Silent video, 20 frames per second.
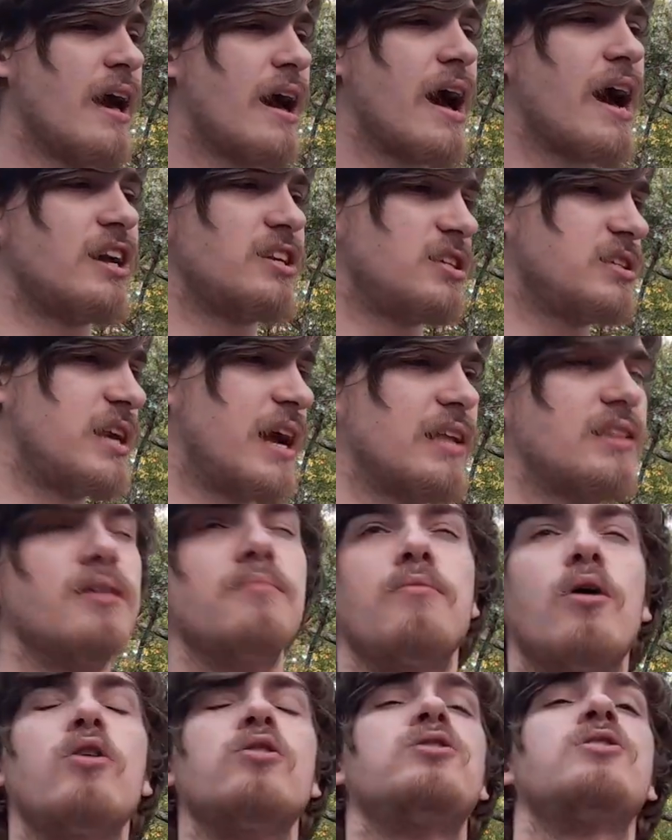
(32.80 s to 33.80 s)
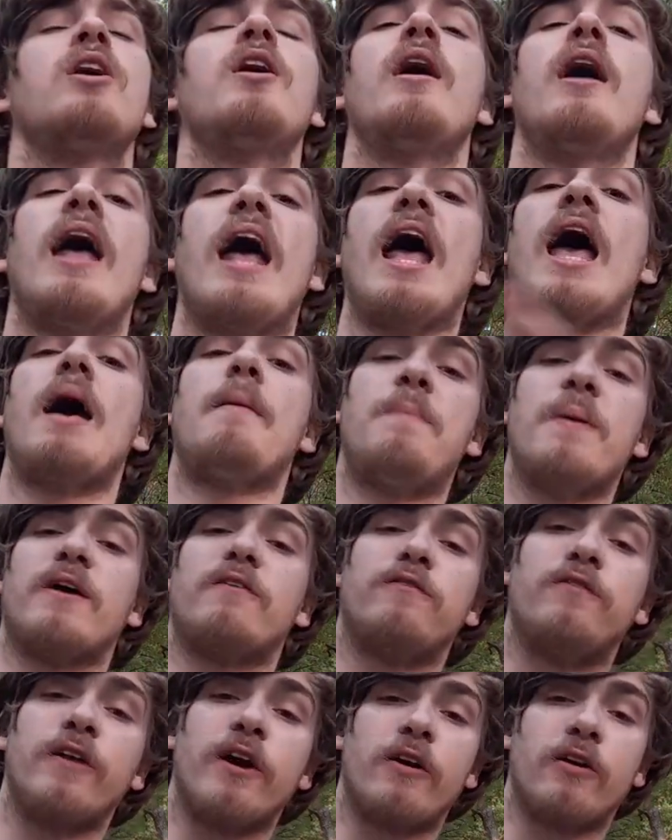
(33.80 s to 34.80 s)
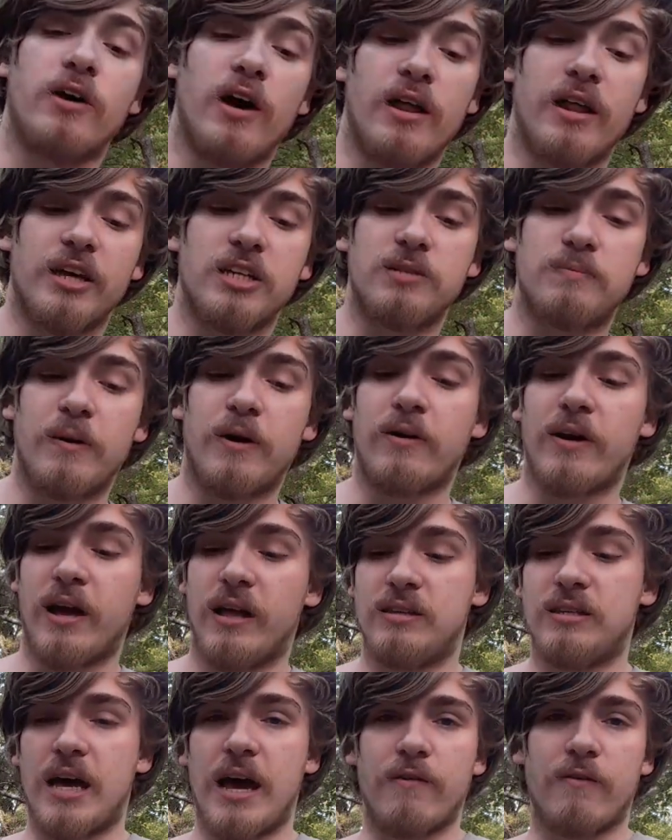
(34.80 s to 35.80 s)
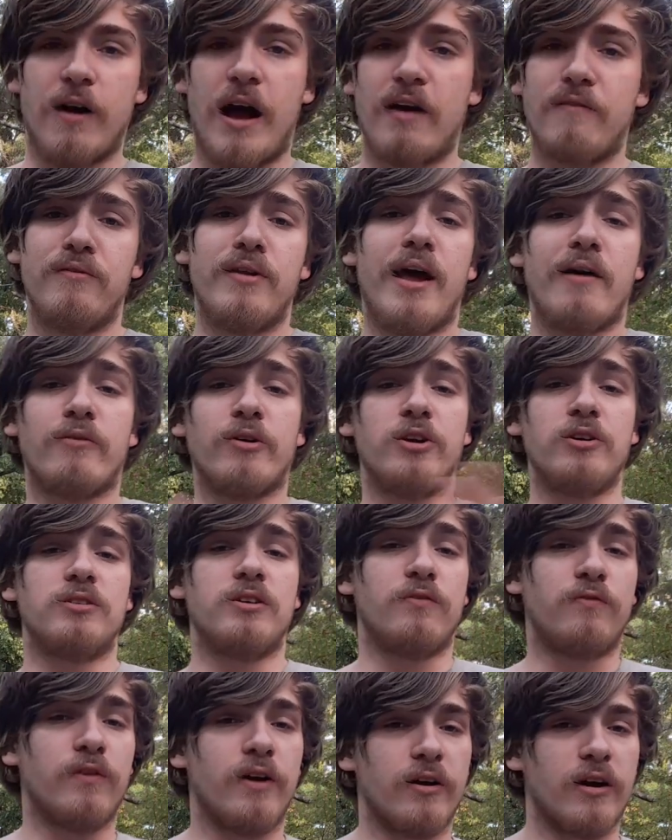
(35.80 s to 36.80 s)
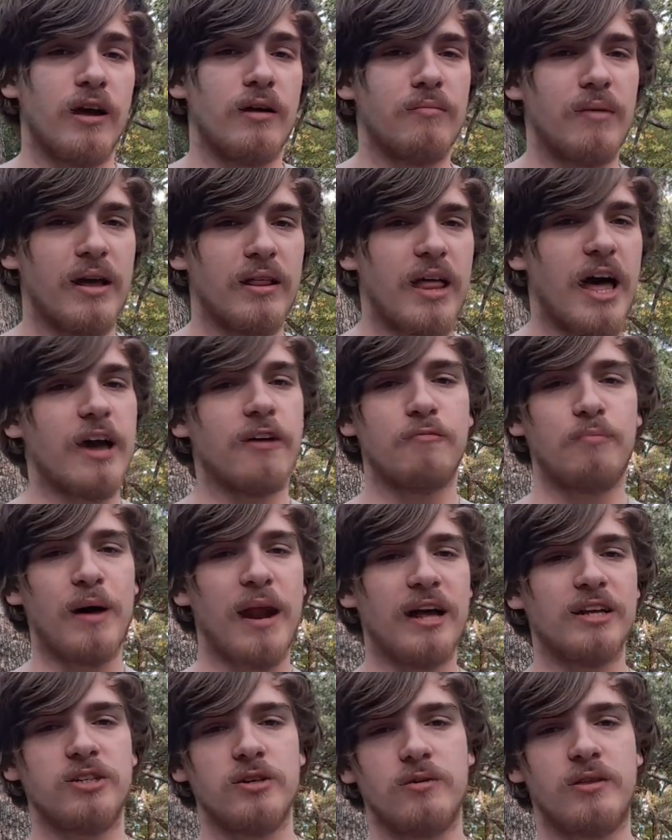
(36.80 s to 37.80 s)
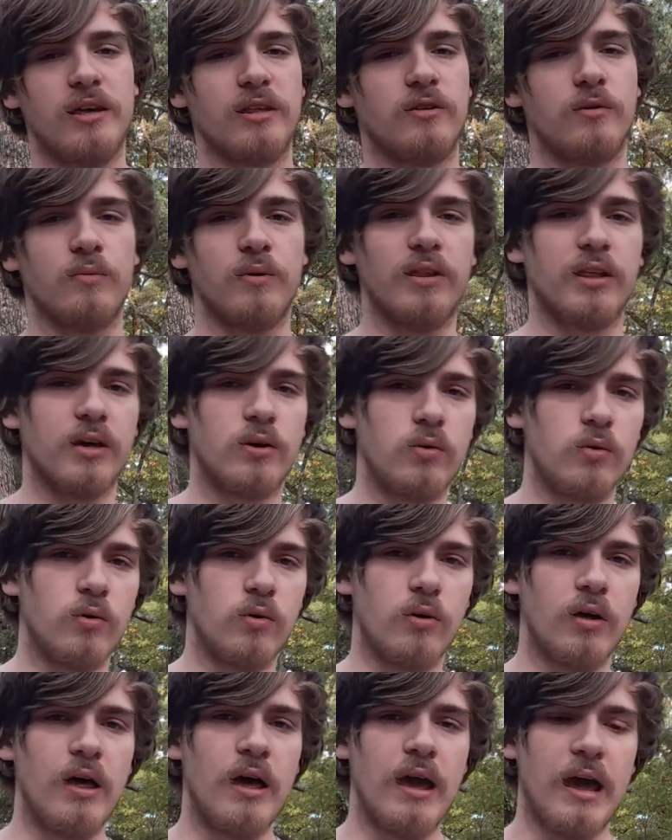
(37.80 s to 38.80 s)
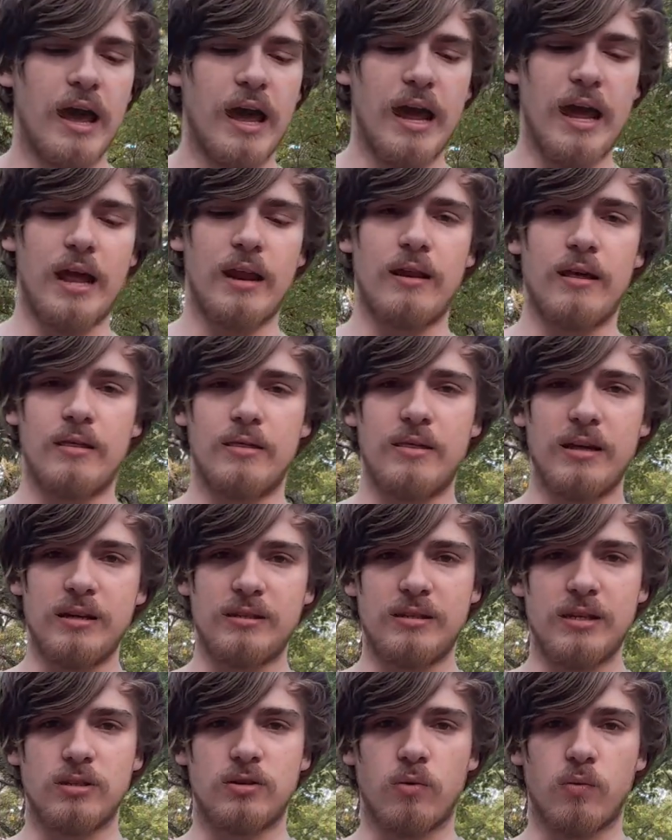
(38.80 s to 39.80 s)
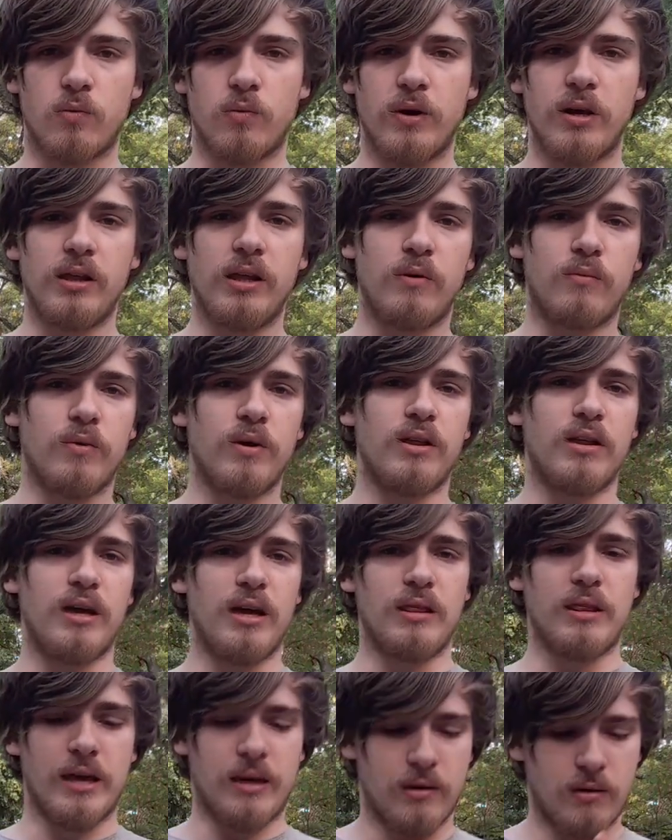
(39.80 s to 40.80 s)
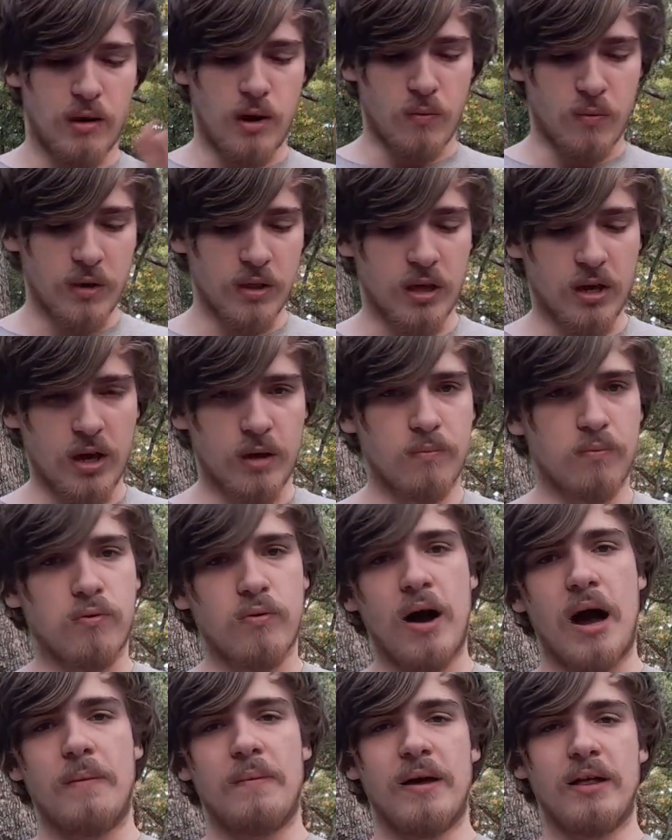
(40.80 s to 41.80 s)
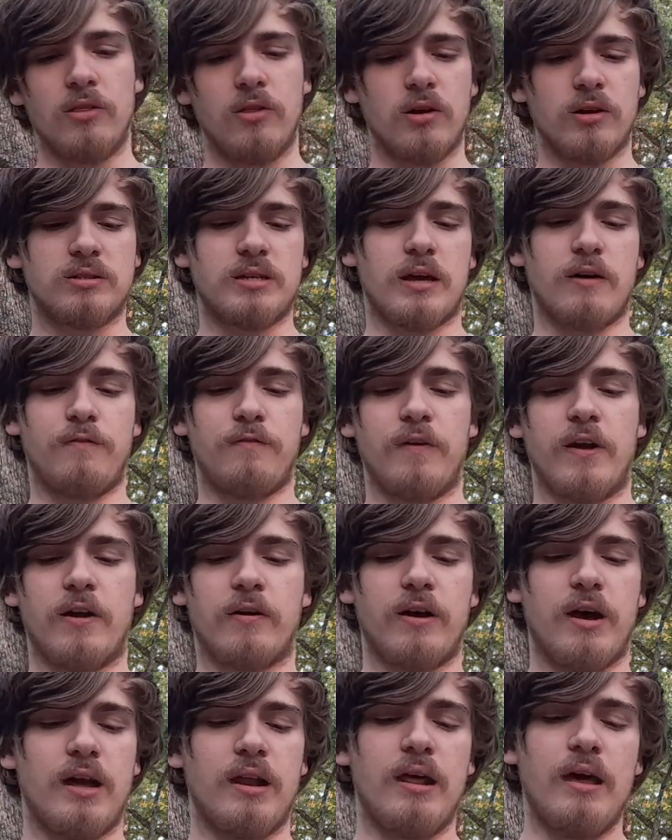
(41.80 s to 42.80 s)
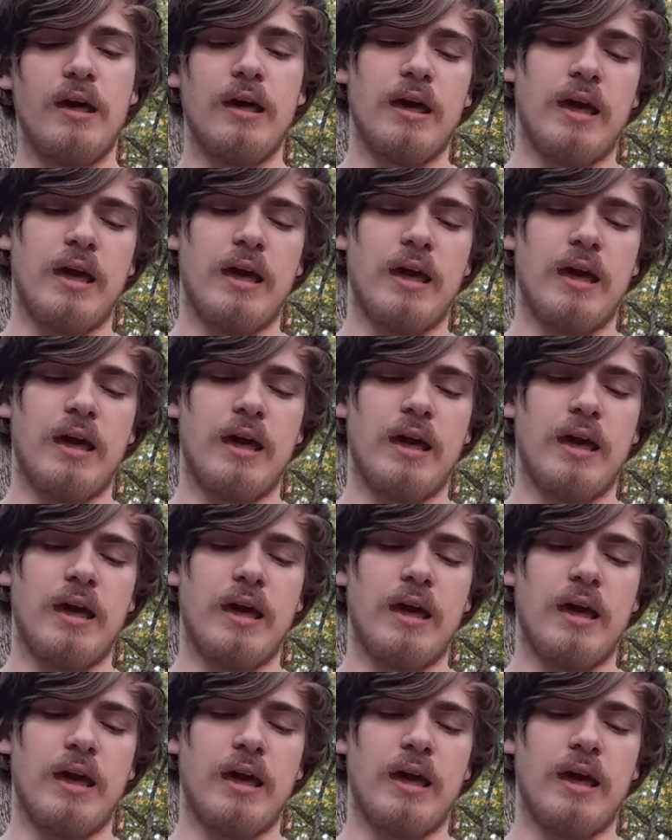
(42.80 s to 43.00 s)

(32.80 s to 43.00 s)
I just had the most epic flare gun experience ever. I've never used a flare gun in my life, but I do think they're really cool. And this is really like a really good prop. It looks like a flare gun.